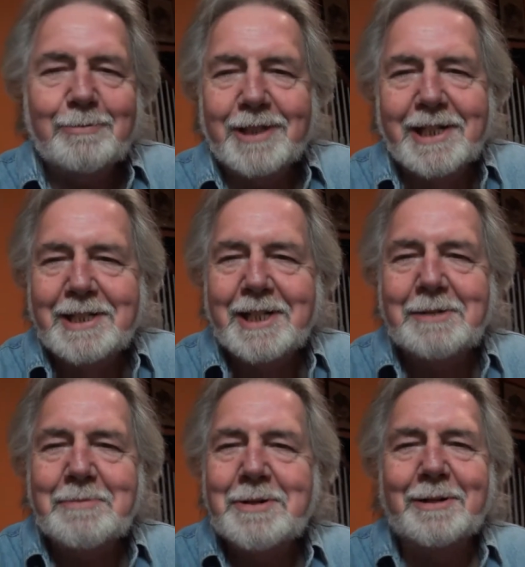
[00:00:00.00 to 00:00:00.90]
We're getting in the
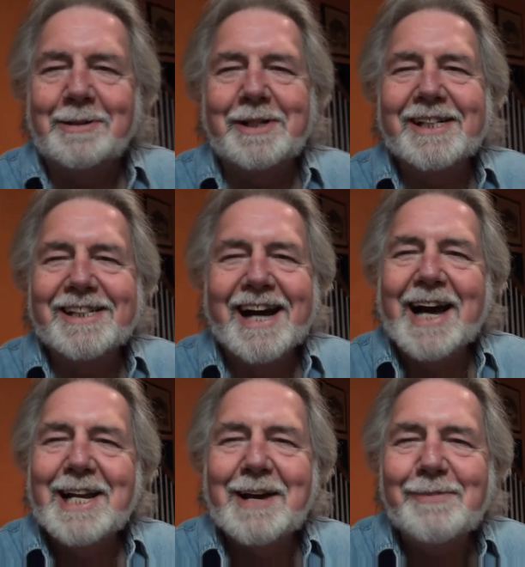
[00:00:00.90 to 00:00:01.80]
mood. I
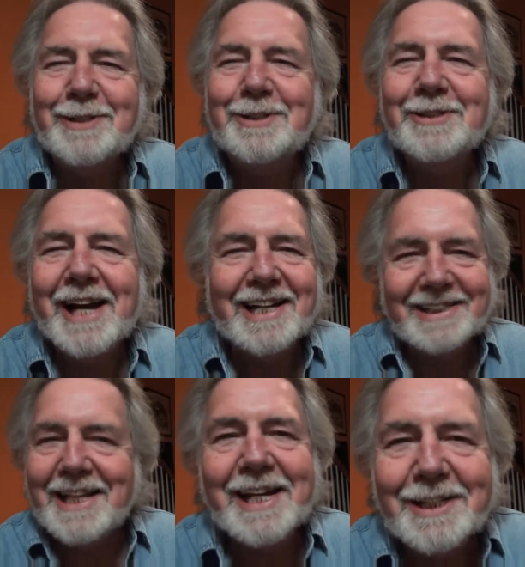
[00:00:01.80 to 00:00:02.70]
love you two guys.
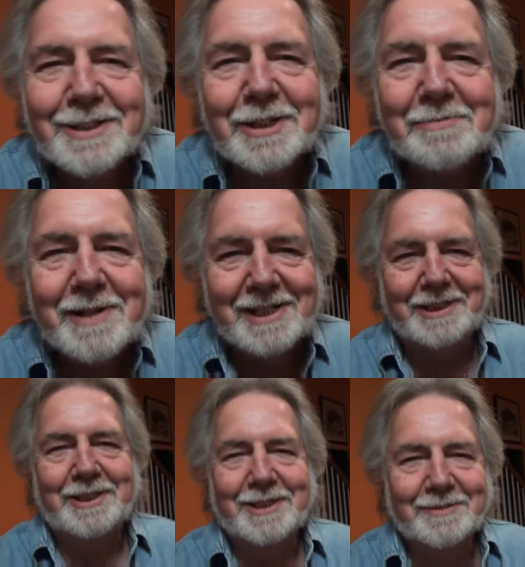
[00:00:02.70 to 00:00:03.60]
Thank you so much.